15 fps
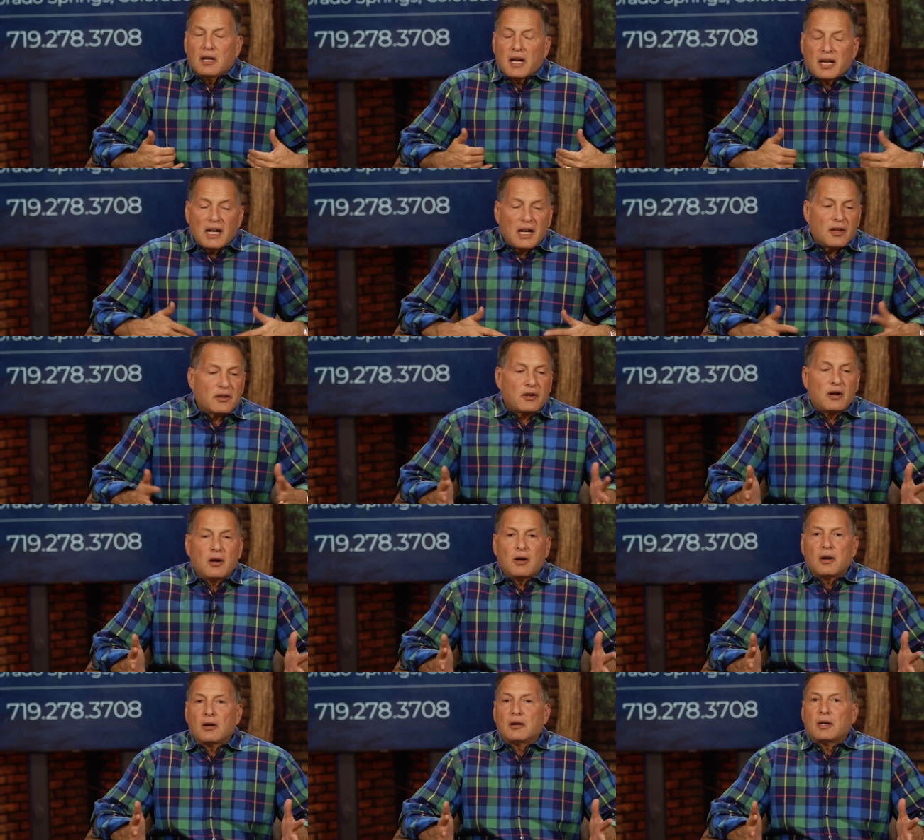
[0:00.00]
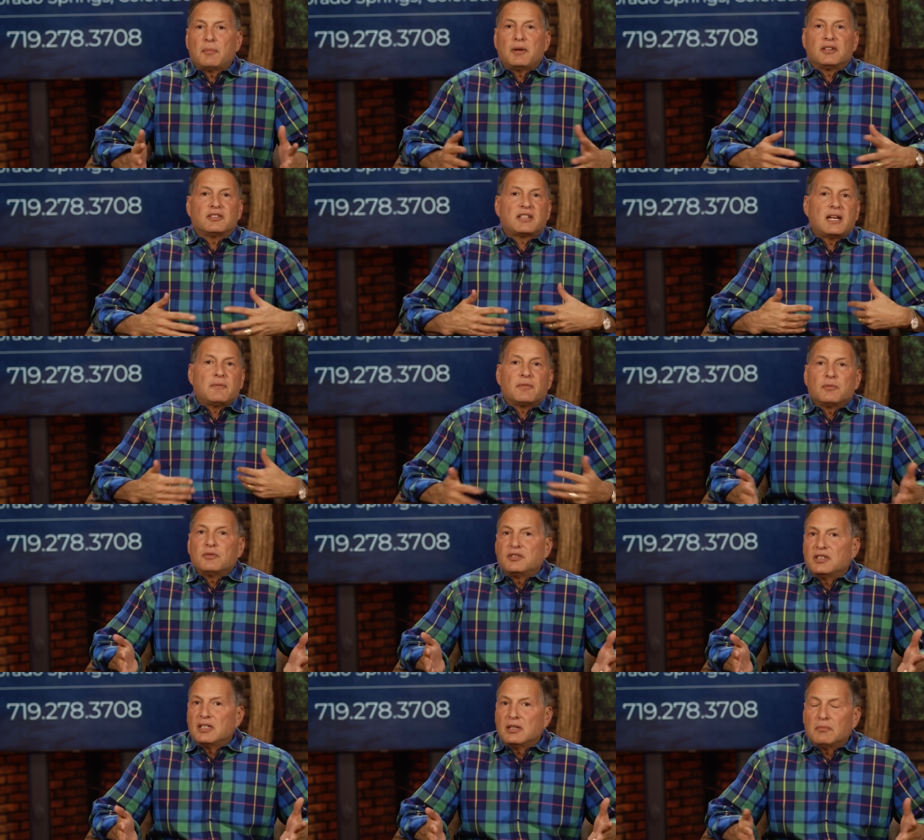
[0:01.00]
I got out of the car. I mean, I just came from
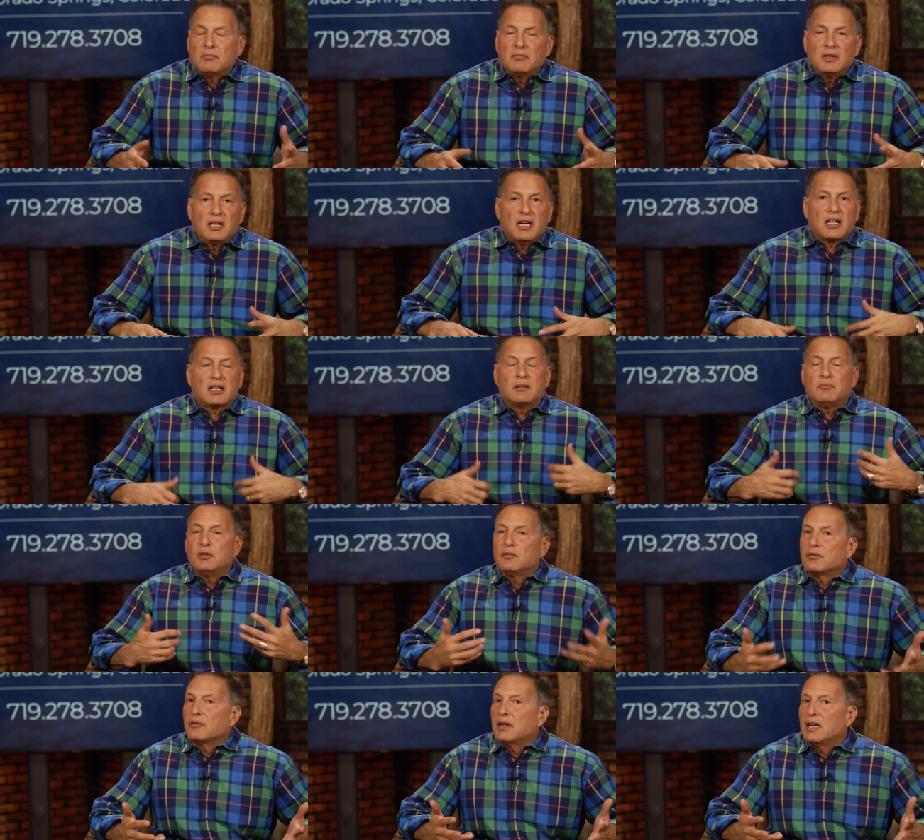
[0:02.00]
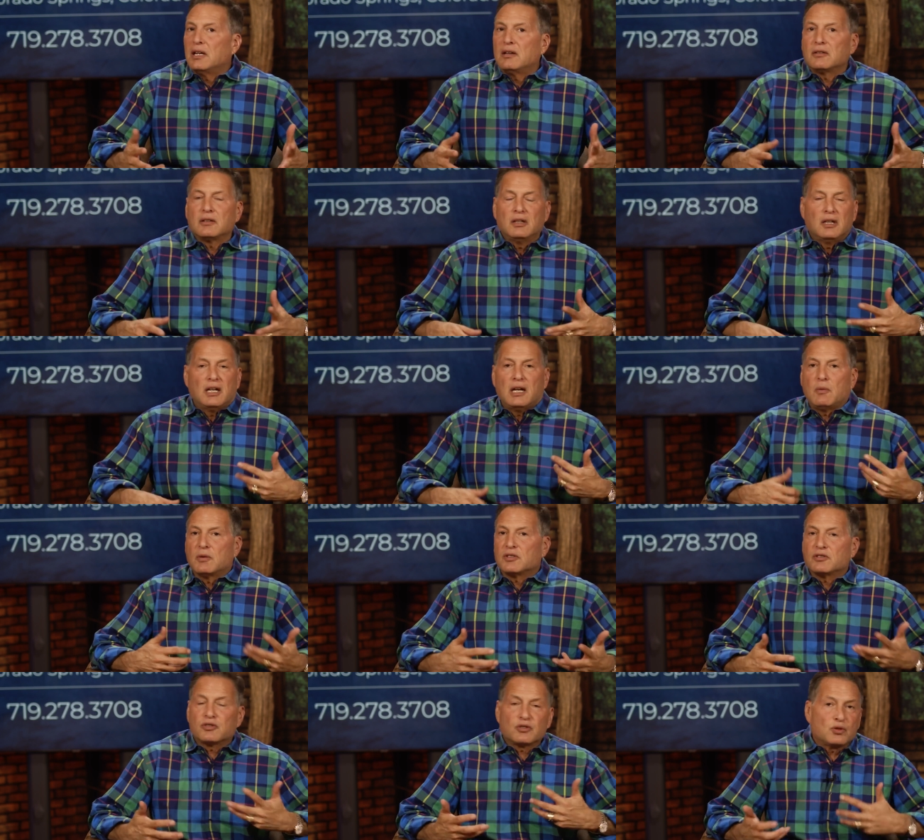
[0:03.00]
the gym. I could move around. I
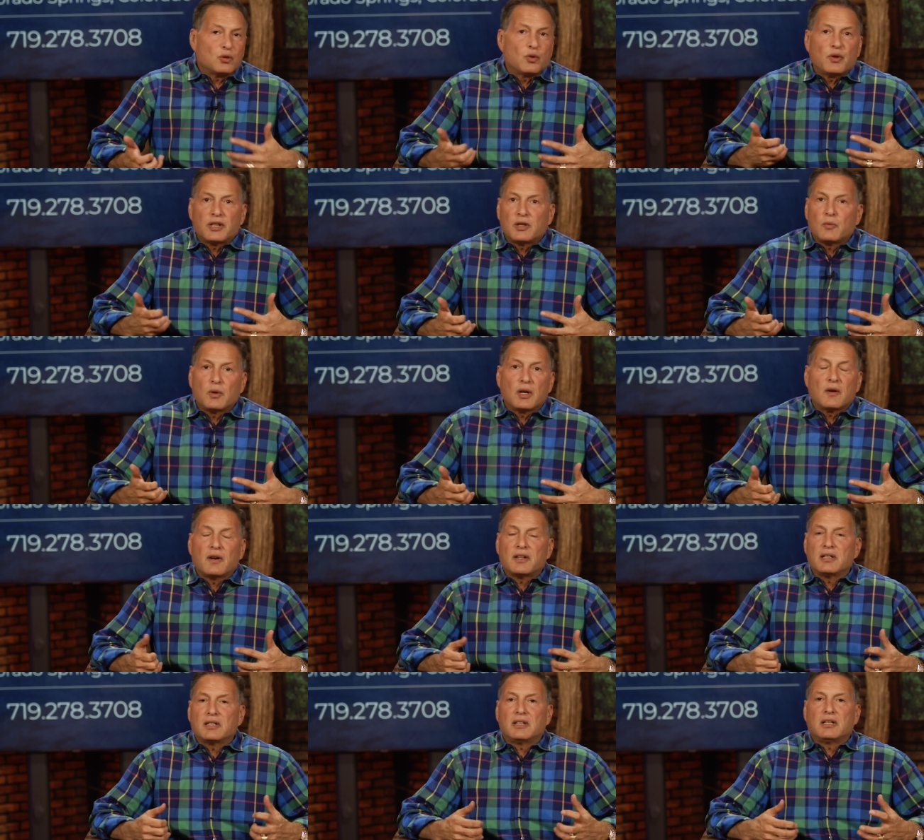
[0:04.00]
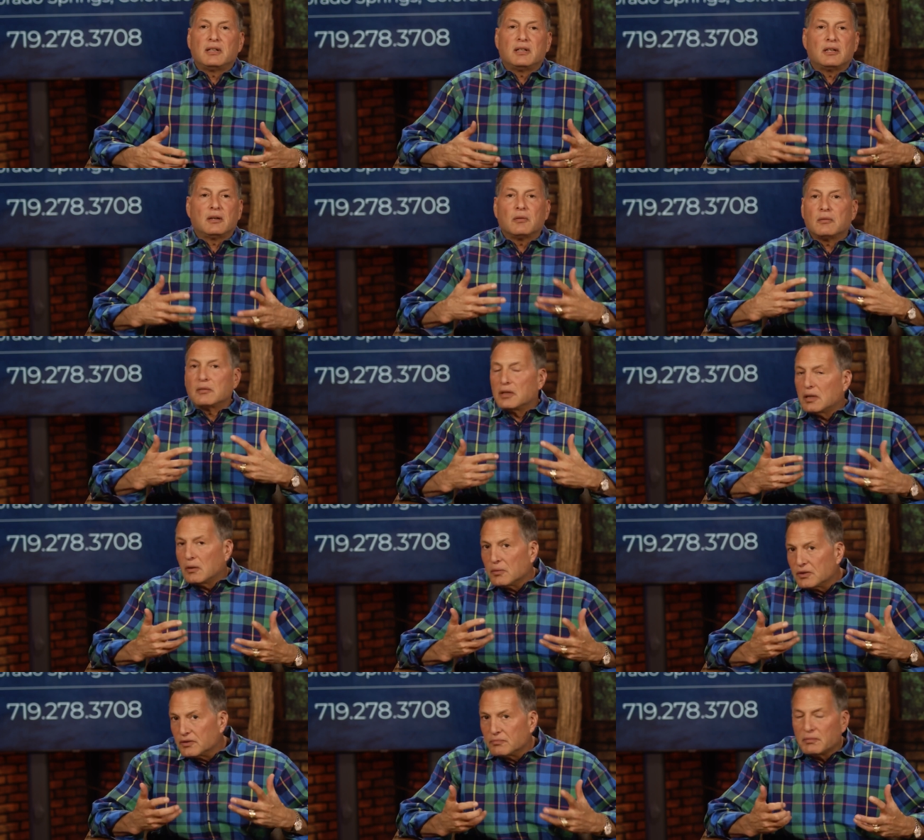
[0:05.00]
wasn't sore anywhere. I
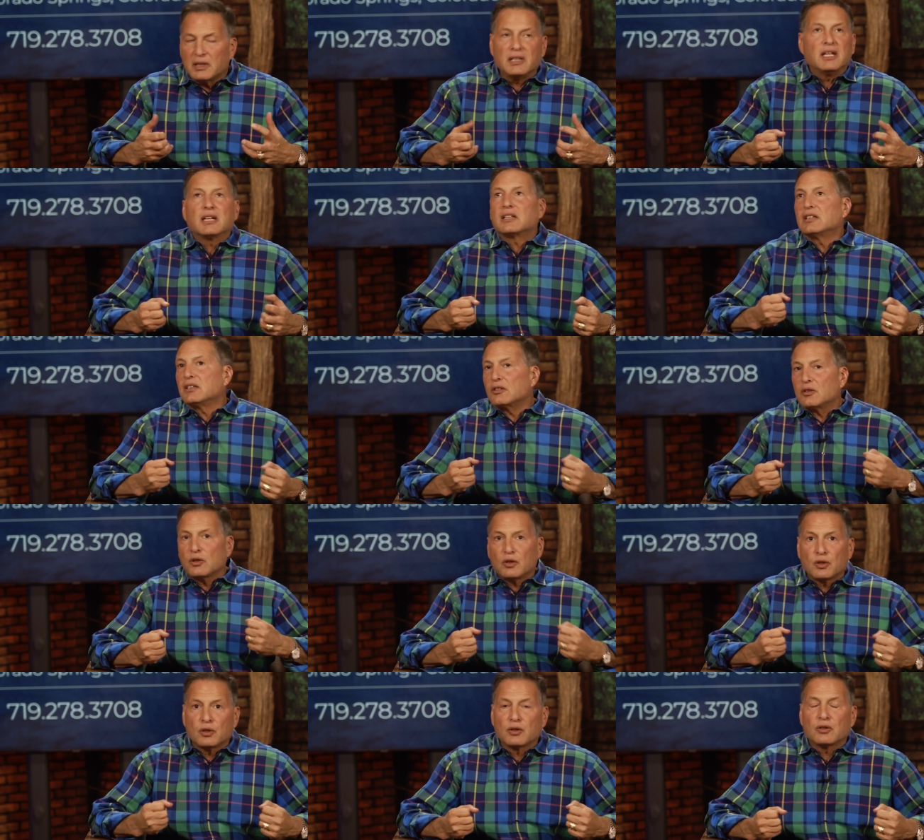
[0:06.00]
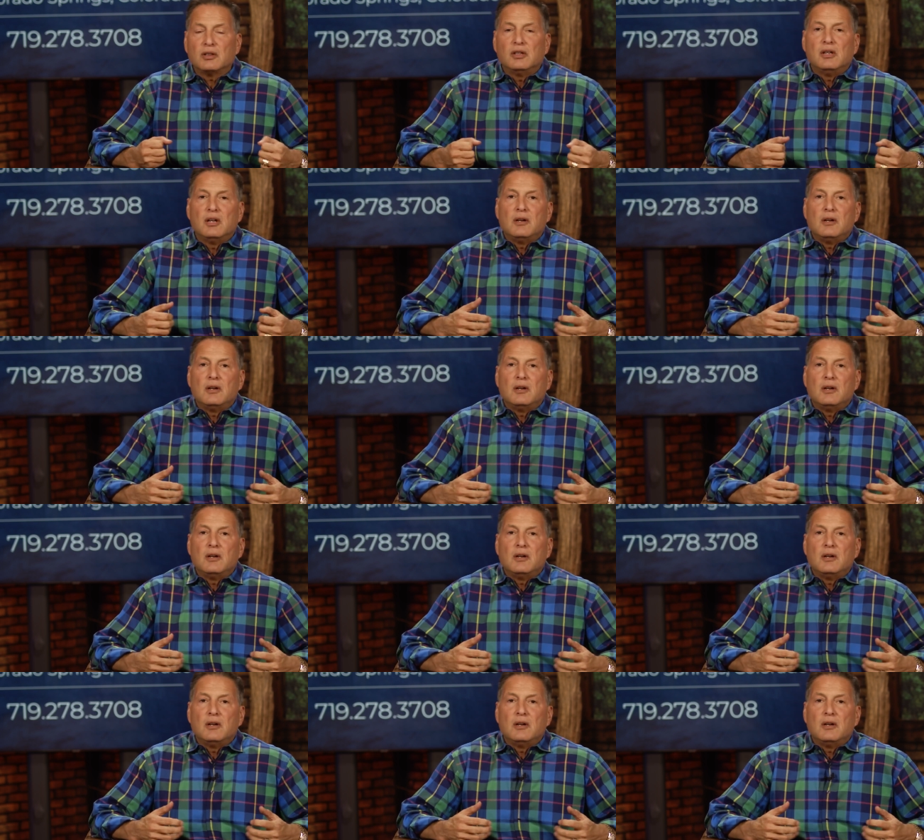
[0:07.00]
didn't, my neck didn't hurt.